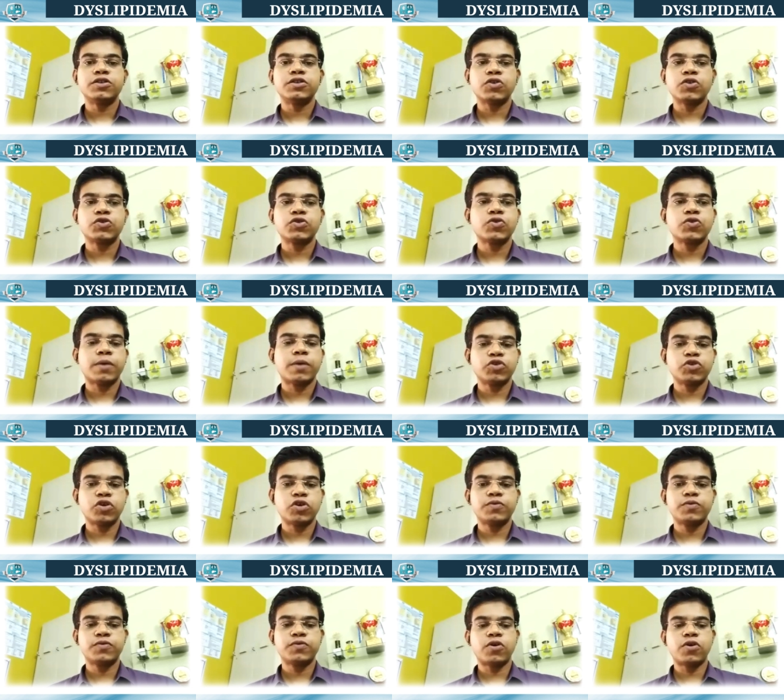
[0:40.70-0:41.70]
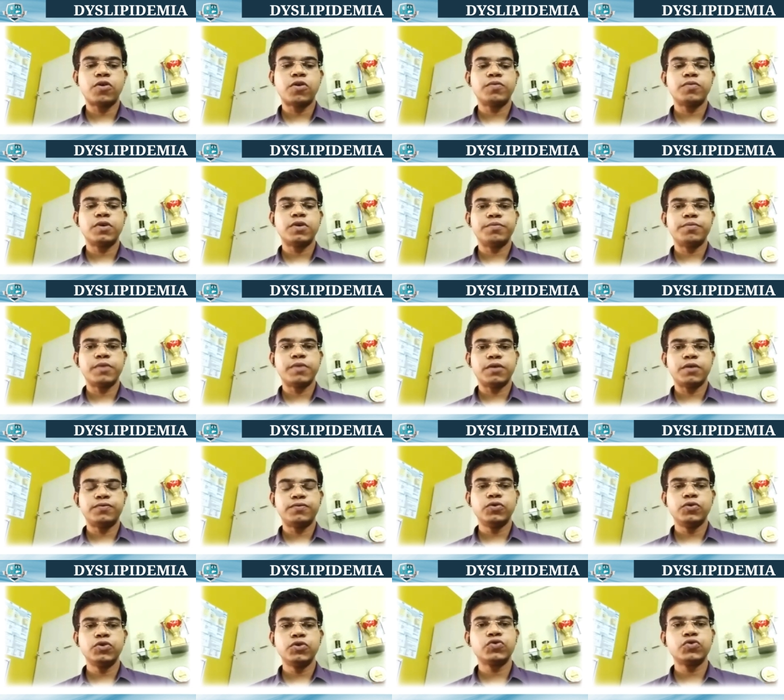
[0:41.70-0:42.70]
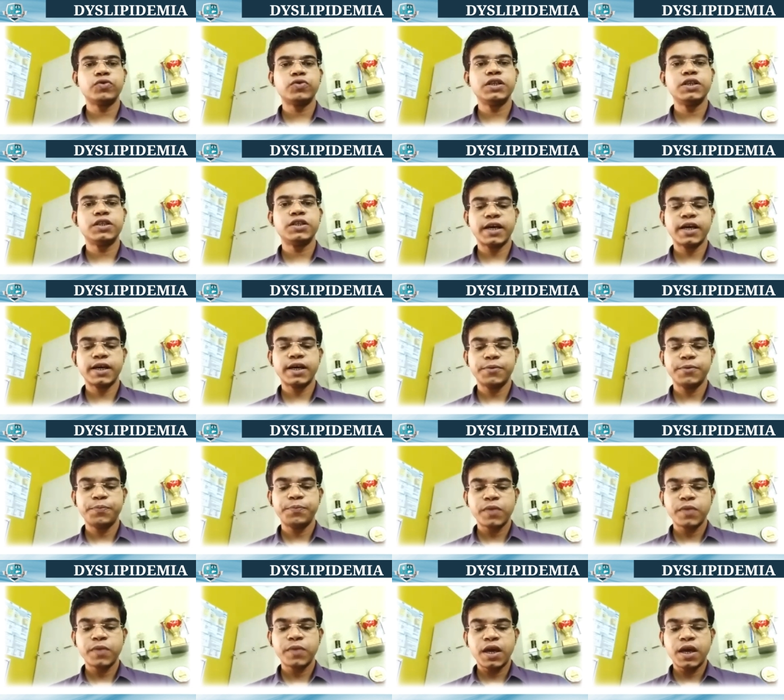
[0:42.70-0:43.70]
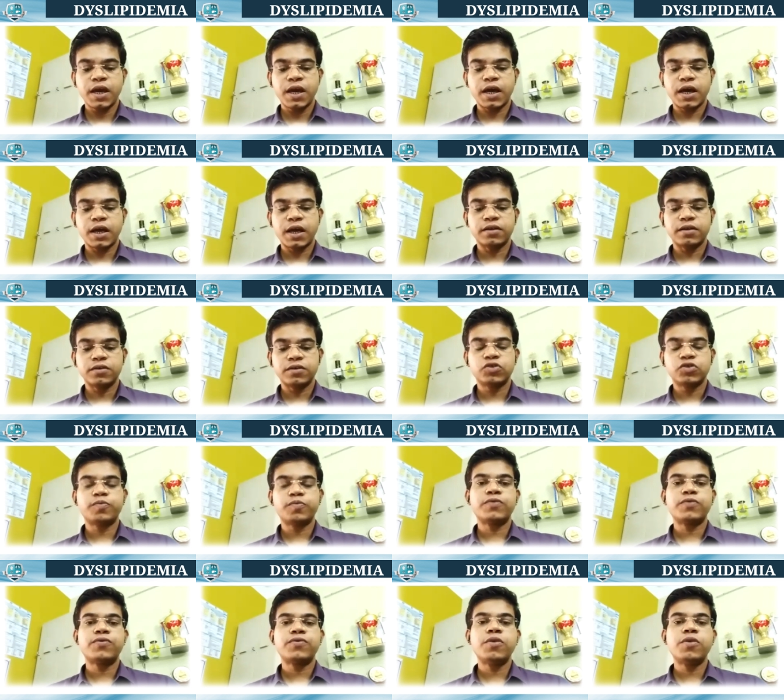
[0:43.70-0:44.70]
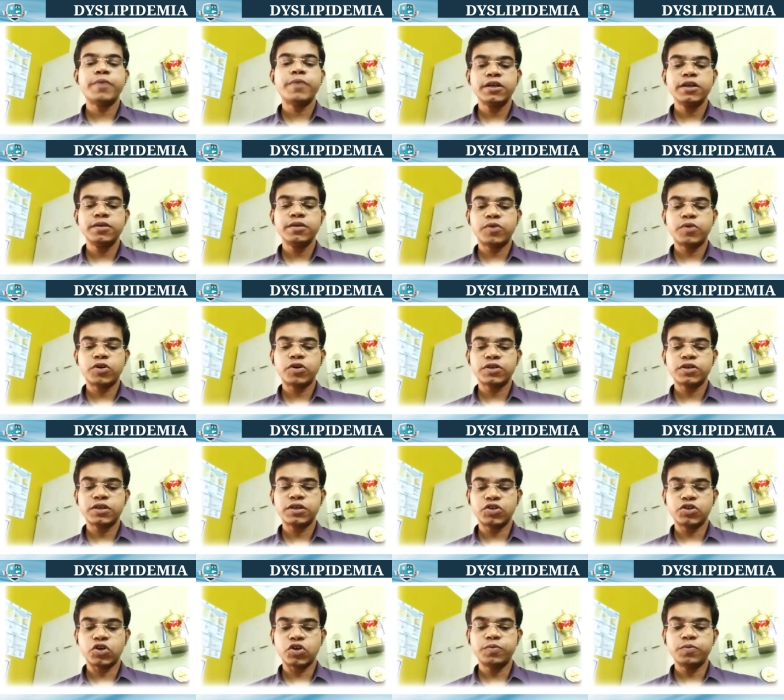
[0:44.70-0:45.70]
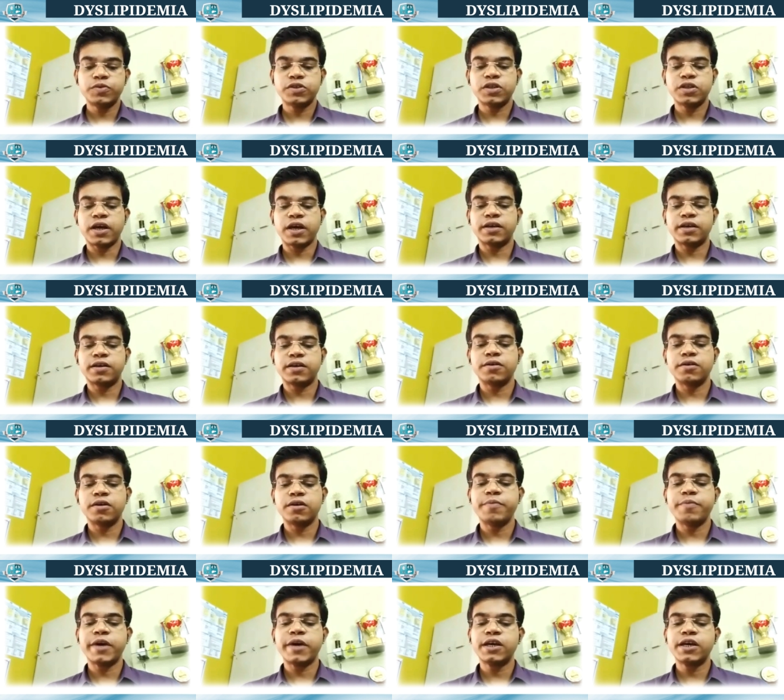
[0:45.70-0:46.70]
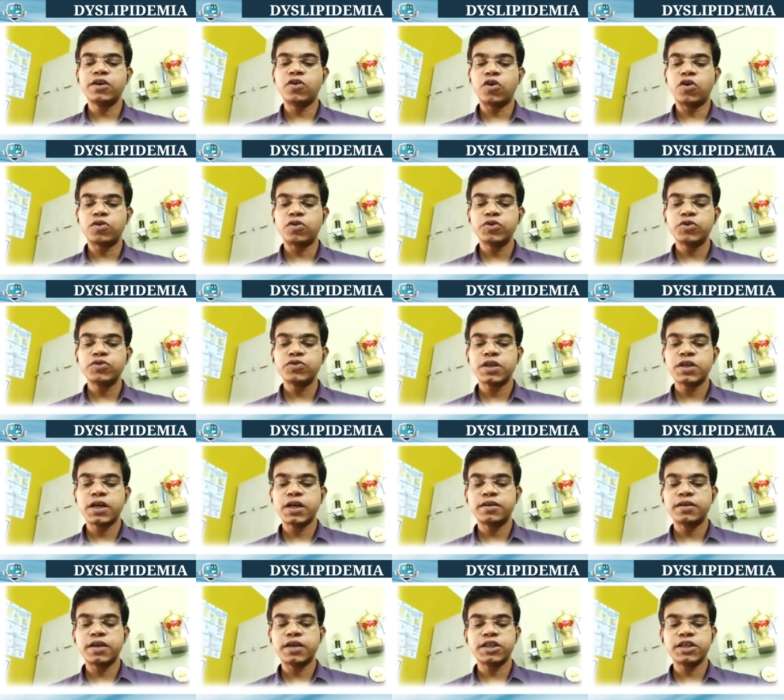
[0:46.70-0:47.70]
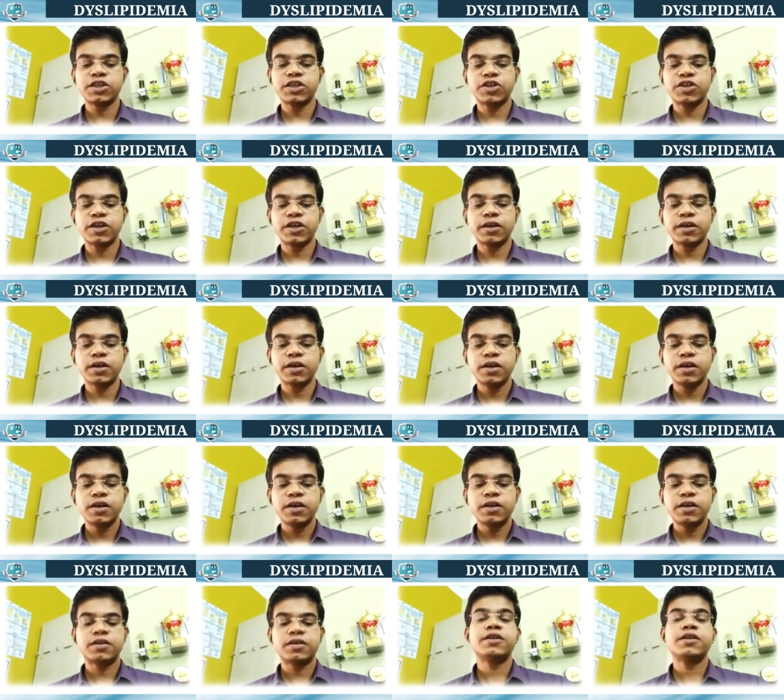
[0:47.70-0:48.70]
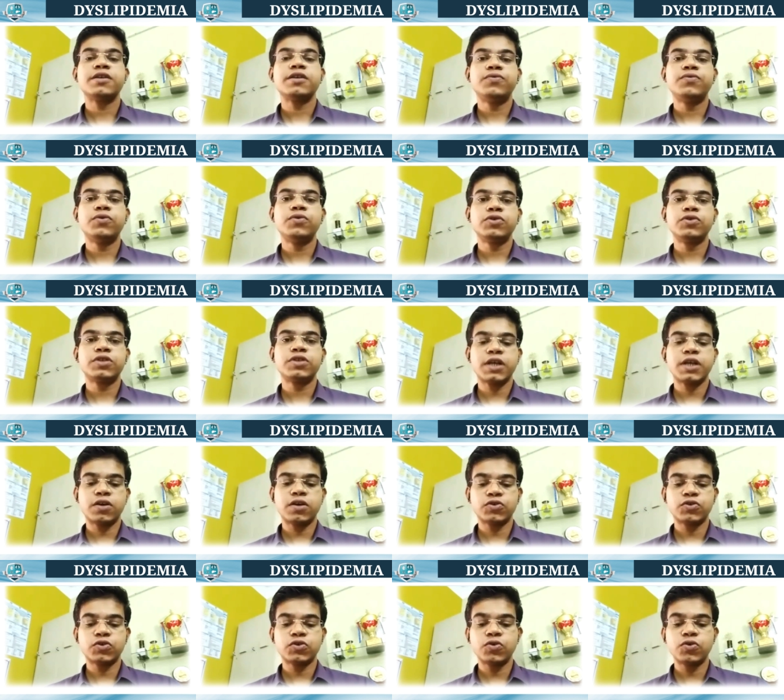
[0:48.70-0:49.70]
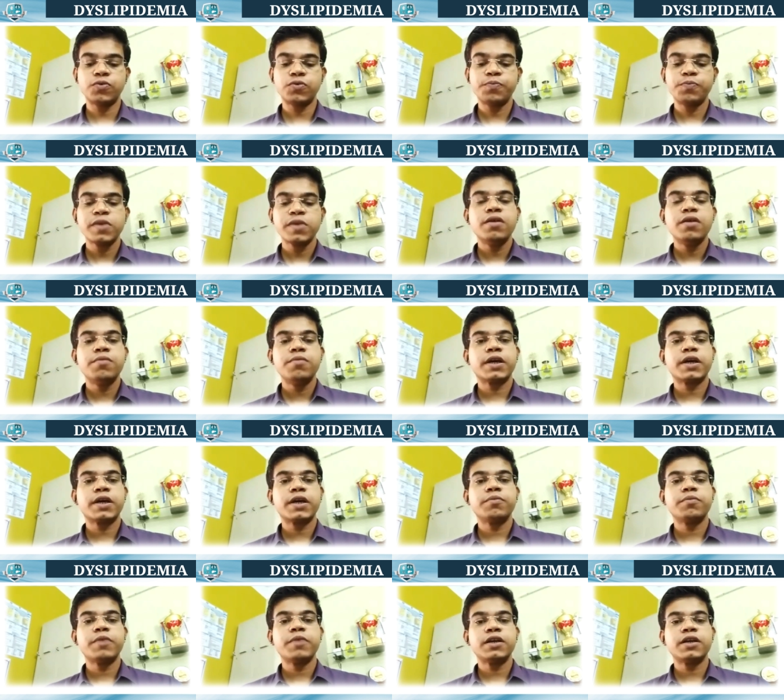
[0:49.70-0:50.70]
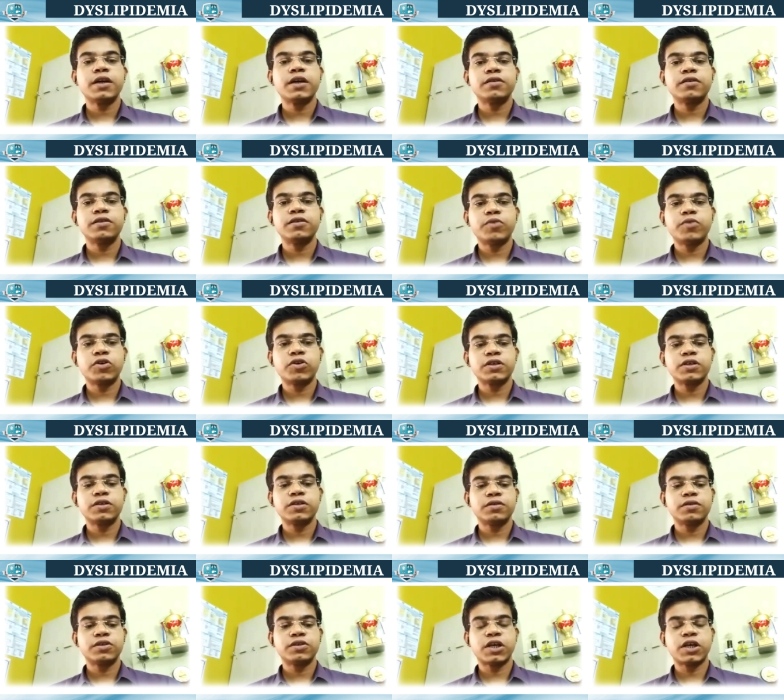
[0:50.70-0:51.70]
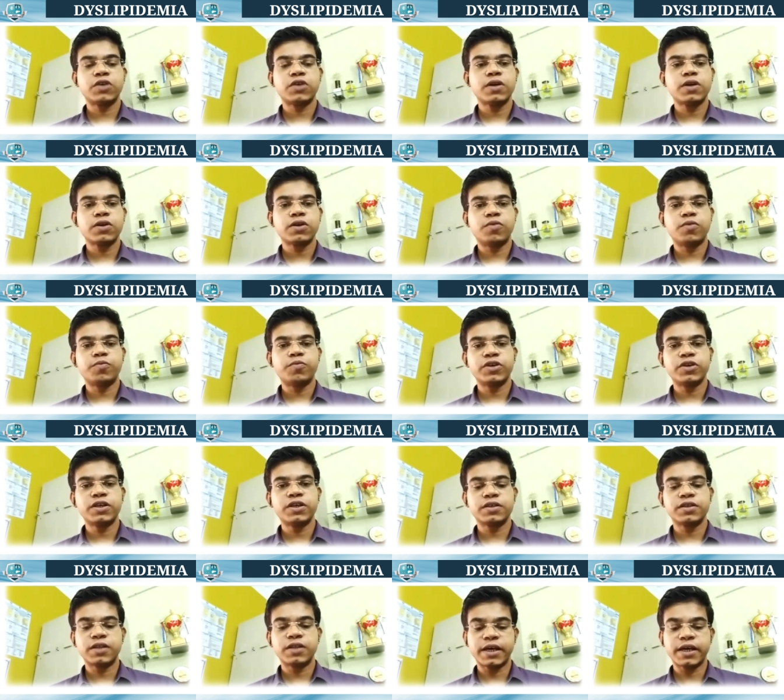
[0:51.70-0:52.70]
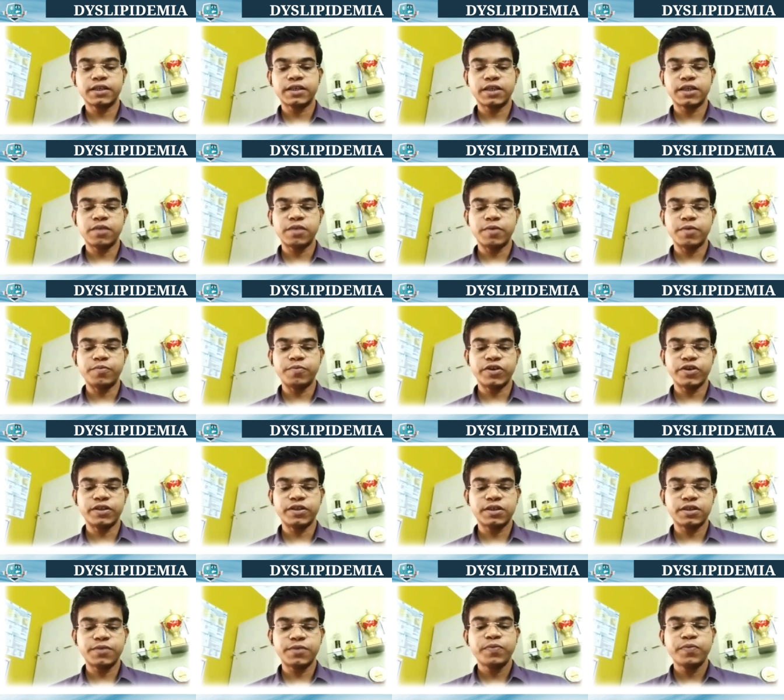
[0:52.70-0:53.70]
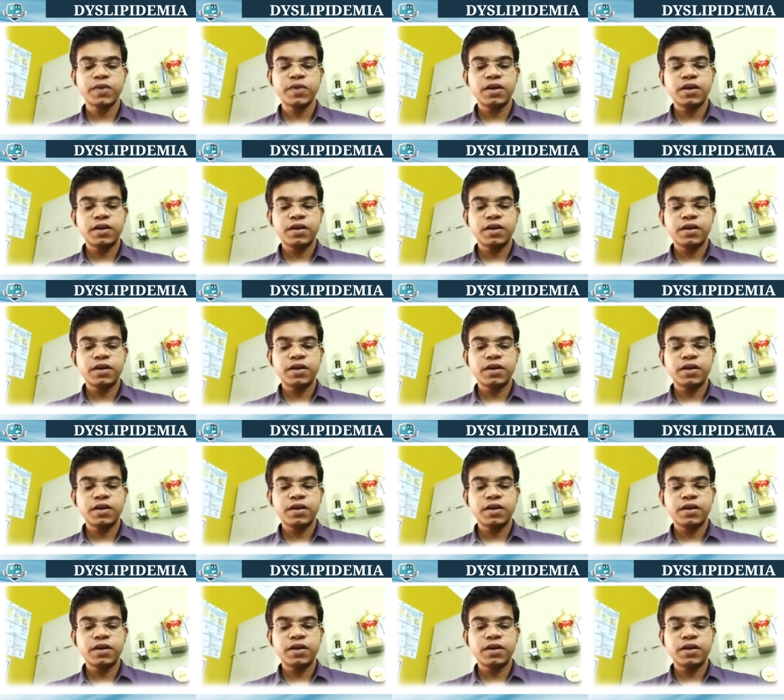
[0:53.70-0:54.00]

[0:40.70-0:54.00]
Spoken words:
is also absorbed from foods we intake and to perform many important jobs like making hormones and digesting certain foods and also making many other important cellular components like cell membranes.